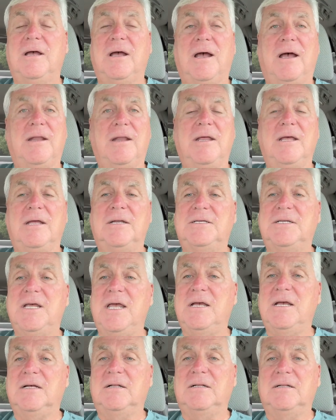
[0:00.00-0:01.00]
and
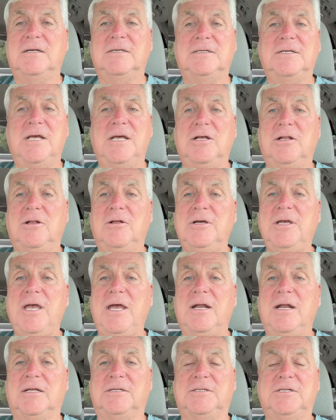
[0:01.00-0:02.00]
take a look
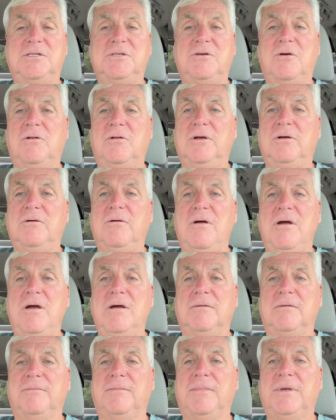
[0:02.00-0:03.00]
at it. Just go look
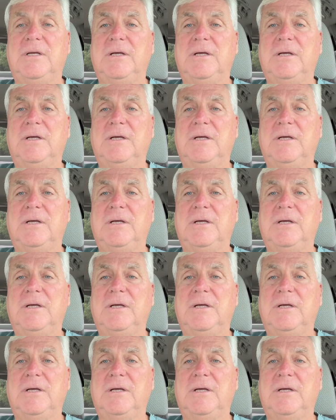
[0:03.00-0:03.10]
around.